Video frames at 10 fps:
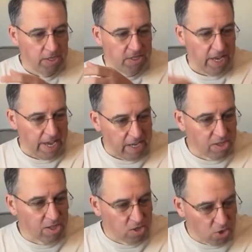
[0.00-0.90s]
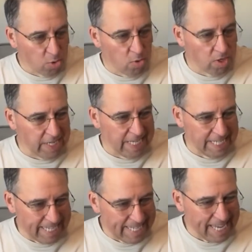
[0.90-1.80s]
take the tool
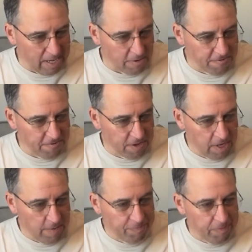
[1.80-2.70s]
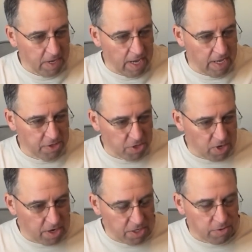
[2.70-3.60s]
itself and
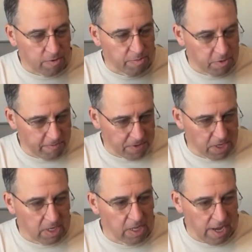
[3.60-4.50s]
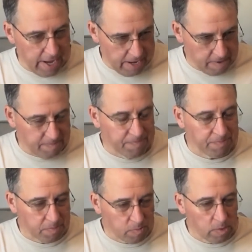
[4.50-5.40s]
start to remove the clay
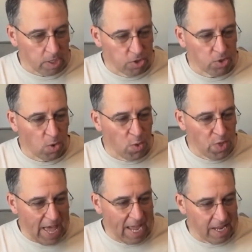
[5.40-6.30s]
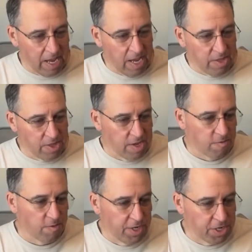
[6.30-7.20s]
so that the
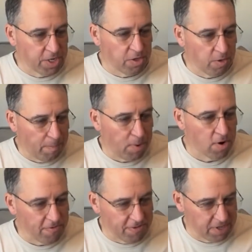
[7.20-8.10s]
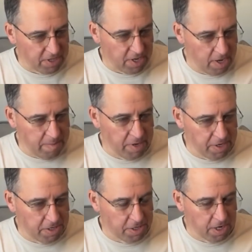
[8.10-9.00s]
original perfect
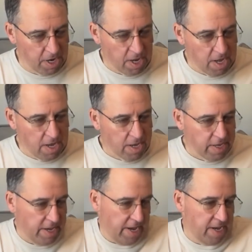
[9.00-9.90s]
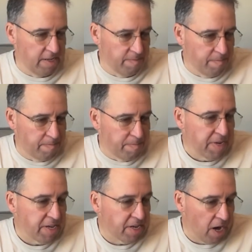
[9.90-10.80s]
image can
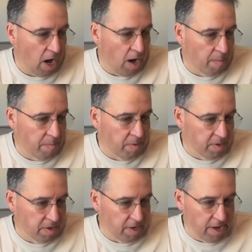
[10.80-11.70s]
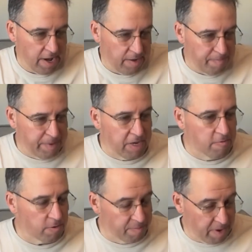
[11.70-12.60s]
become and be
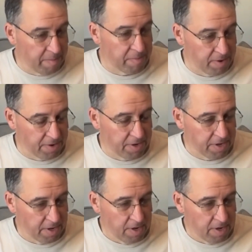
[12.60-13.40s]
remembered.